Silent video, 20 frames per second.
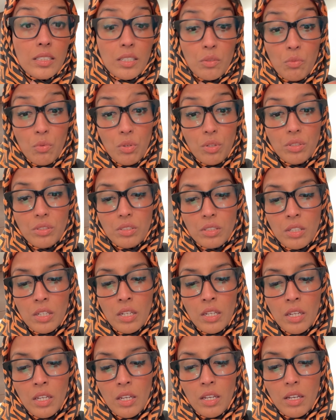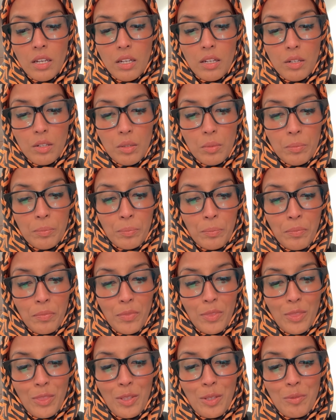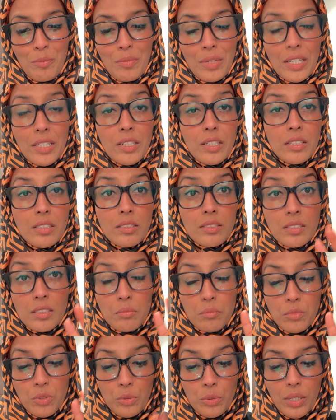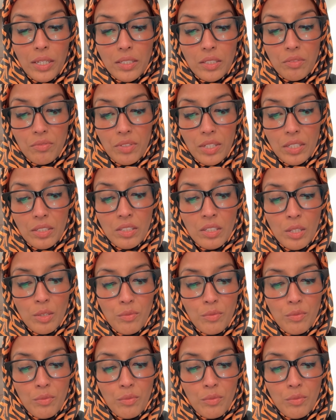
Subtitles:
Award um, by some UN event